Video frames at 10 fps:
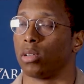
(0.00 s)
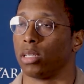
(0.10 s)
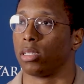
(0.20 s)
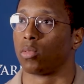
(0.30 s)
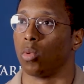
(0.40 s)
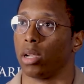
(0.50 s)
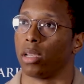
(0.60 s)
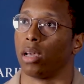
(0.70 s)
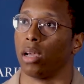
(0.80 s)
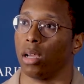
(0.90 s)
or at least what
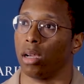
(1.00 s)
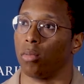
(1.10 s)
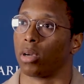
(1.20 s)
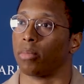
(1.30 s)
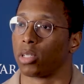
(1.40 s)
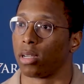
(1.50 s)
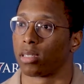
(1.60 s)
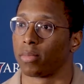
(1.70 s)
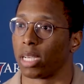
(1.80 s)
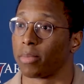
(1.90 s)
I'm taught
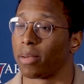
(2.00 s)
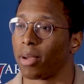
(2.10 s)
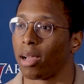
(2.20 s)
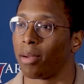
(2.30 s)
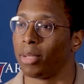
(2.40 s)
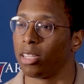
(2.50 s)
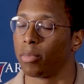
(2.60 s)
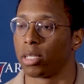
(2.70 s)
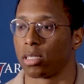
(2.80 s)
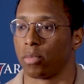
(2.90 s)
sometimes, I'm a little
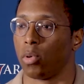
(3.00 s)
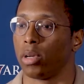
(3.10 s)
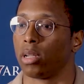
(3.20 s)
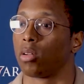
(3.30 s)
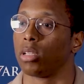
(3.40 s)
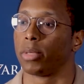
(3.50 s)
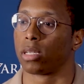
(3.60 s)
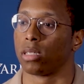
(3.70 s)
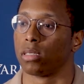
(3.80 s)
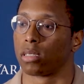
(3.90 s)
bit disappointed, only
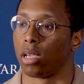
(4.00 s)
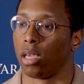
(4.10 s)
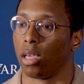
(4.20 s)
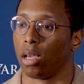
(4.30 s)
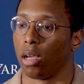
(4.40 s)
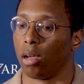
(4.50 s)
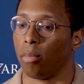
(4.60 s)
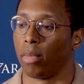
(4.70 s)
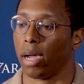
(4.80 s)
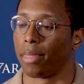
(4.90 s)
because
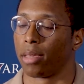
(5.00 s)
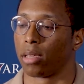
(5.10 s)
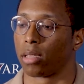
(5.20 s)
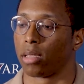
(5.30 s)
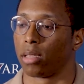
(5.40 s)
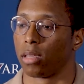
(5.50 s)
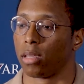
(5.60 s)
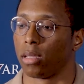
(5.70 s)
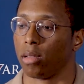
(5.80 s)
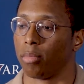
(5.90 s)
I think
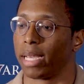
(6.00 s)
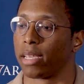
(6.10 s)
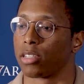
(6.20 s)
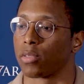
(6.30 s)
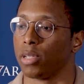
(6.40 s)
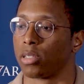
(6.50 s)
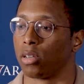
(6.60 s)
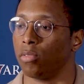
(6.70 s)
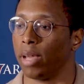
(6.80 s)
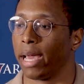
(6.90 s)
Black history is
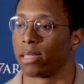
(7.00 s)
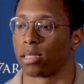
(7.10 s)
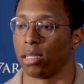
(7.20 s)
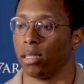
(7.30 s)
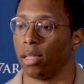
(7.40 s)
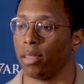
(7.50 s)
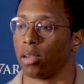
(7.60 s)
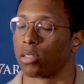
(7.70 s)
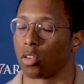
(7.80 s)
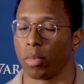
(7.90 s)
so vast and there
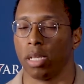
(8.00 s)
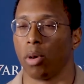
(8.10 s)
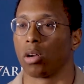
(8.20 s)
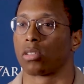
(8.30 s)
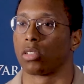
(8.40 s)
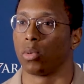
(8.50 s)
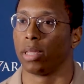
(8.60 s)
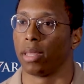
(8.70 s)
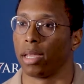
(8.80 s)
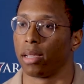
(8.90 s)
are so many parts to
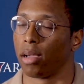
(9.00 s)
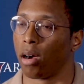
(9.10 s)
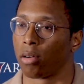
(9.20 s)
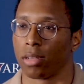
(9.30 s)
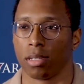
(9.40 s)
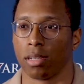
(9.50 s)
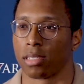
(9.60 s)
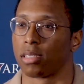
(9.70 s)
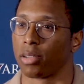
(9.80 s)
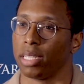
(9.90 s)
it that aren't
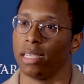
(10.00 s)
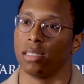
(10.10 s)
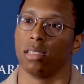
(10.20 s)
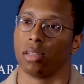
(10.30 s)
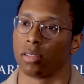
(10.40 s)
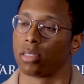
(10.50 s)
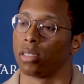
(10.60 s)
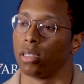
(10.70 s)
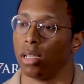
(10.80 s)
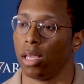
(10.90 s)
necessarily easily
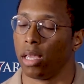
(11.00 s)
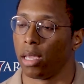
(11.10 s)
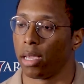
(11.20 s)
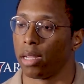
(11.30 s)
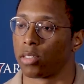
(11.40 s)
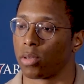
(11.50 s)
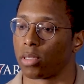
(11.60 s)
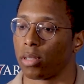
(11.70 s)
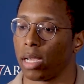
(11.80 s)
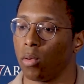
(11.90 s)
understood. And as a
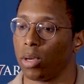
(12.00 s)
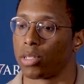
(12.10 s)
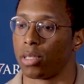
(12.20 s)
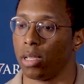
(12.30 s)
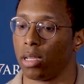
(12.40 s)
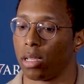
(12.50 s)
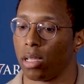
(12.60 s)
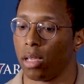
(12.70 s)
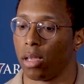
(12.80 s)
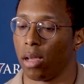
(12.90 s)
result, I wish that
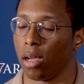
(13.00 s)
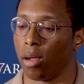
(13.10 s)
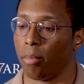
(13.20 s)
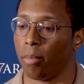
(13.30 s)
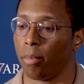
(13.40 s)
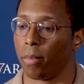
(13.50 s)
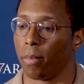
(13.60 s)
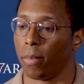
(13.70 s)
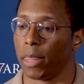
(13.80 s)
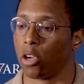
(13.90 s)

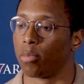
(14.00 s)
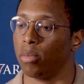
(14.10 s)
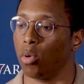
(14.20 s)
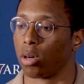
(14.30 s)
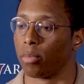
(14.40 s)
there'd be more